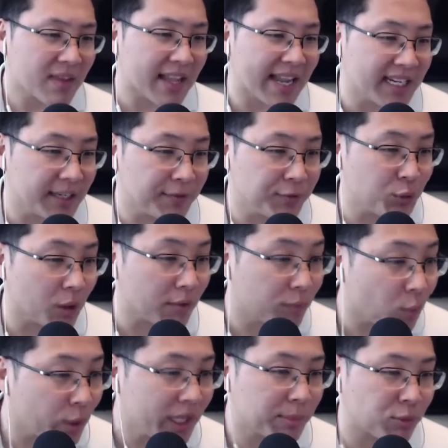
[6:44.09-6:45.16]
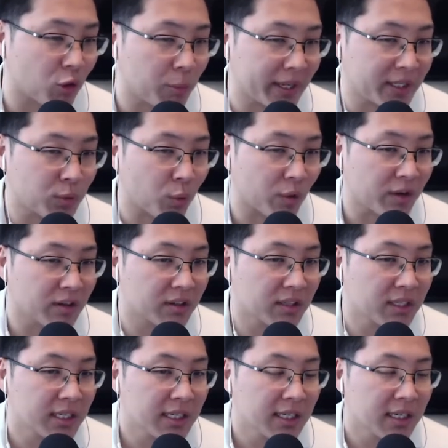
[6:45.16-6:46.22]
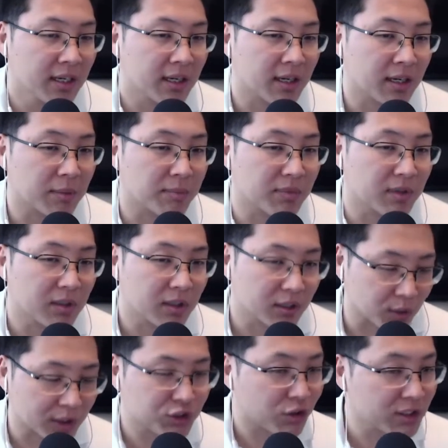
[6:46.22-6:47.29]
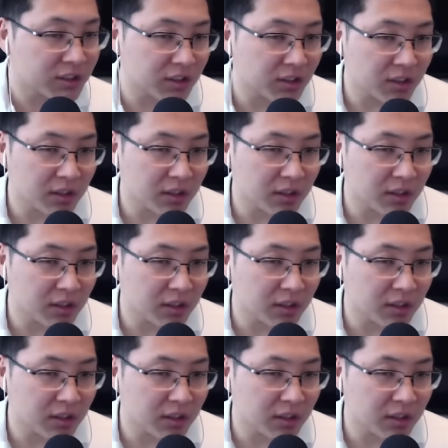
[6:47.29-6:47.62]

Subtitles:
And if you avoid probate court, so a trust